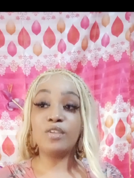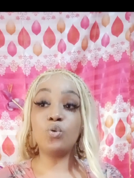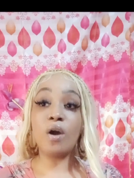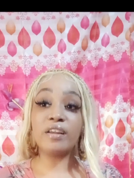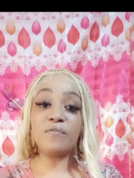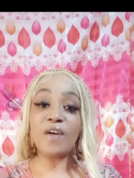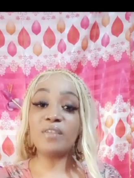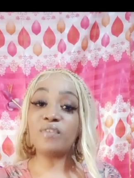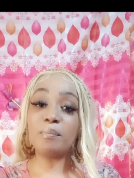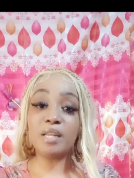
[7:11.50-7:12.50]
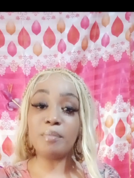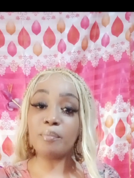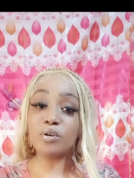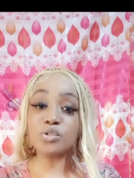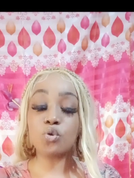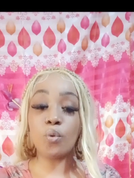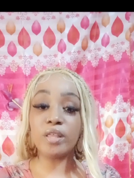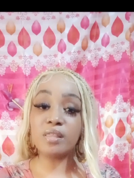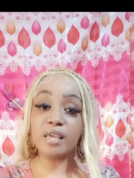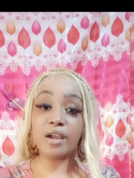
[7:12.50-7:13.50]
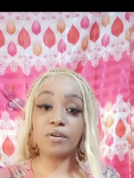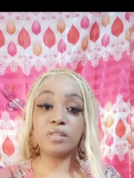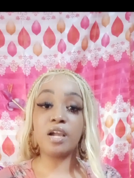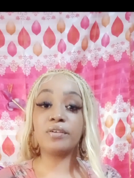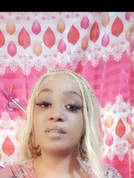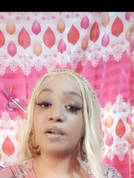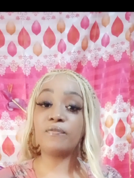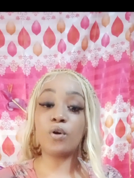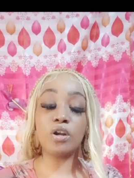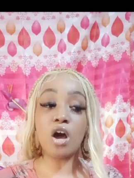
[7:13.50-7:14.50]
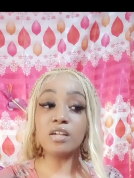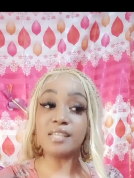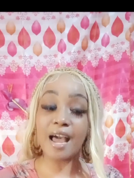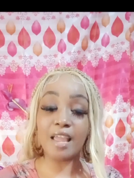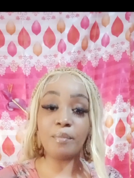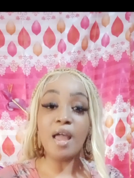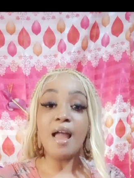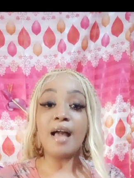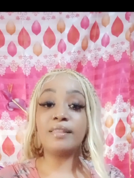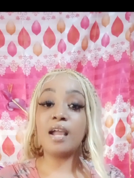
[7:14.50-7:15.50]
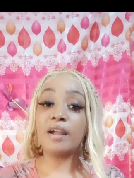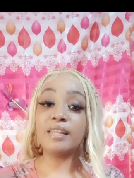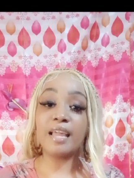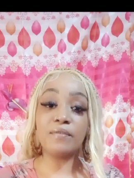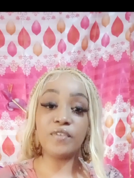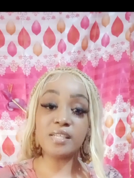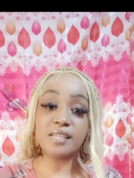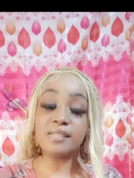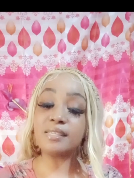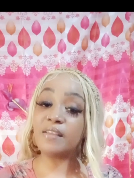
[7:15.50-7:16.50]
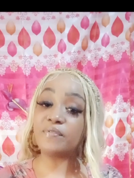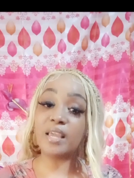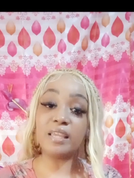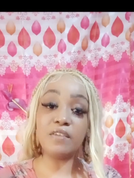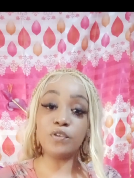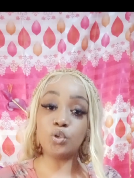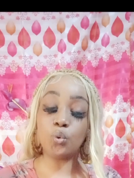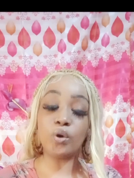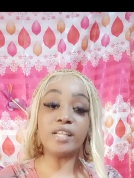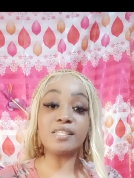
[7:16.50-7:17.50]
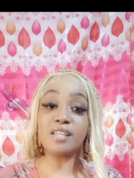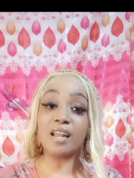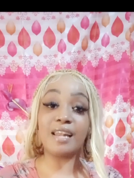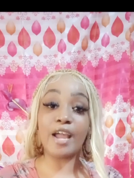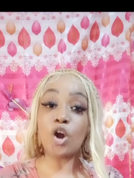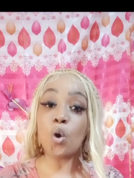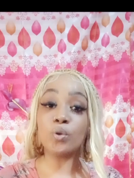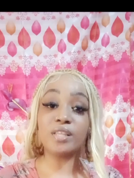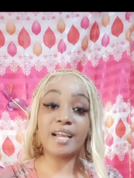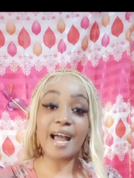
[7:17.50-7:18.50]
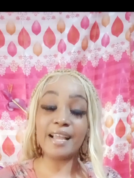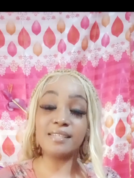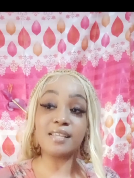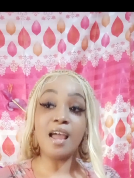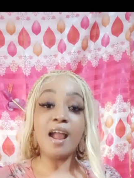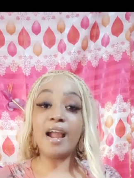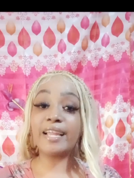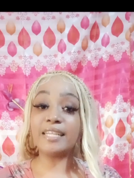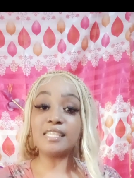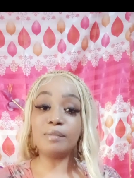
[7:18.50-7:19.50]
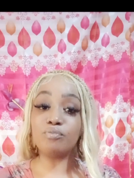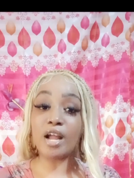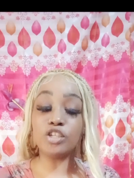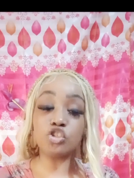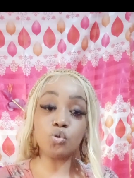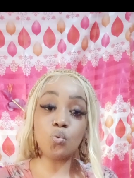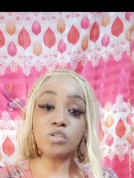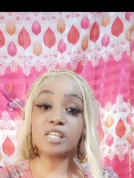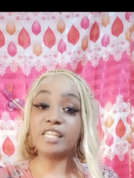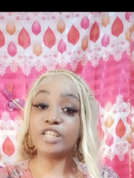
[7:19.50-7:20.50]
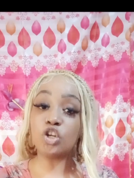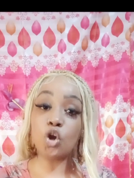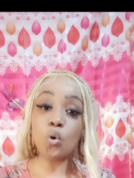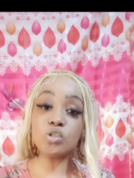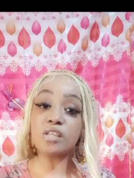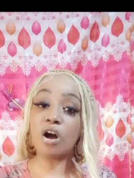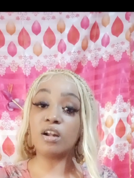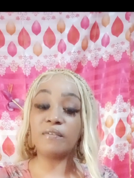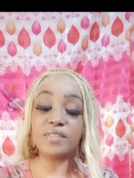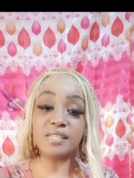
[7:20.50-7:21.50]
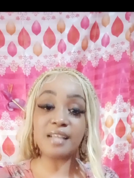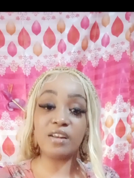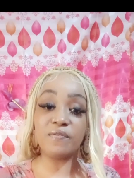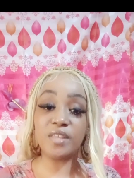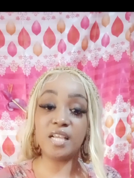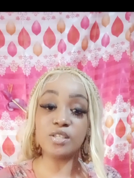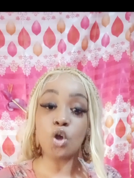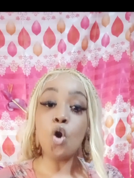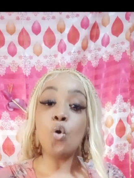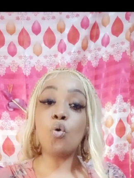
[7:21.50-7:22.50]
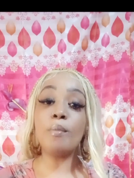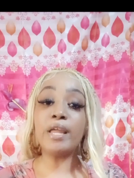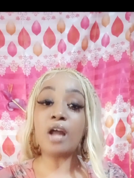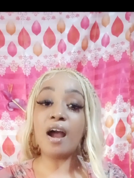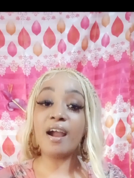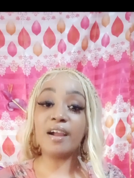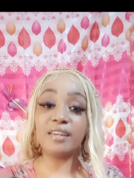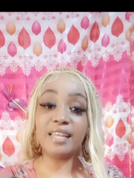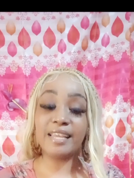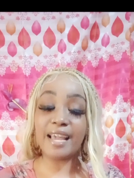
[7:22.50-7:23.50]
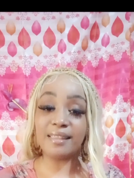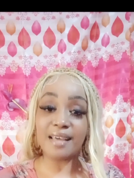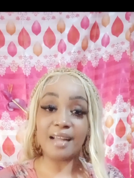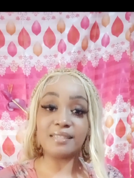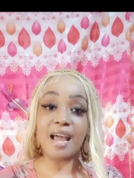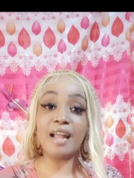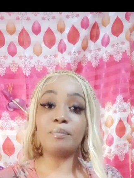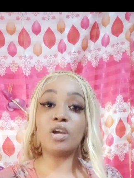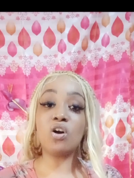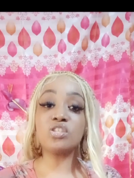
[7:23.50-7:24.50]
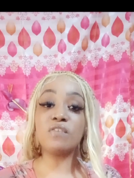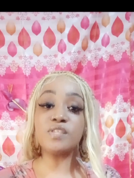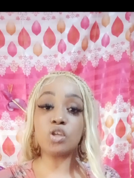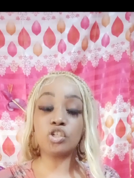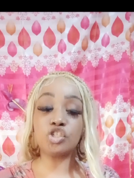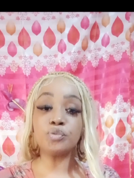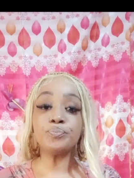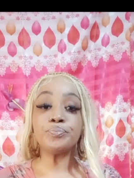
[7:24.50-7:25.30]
You hardly find family members going there. They're there for a long time and they hardly get visits, if they even do. It's not like how the guys are getting brand shoes, clean clothes, all of these kind of things. Women hardly get that, and because of such,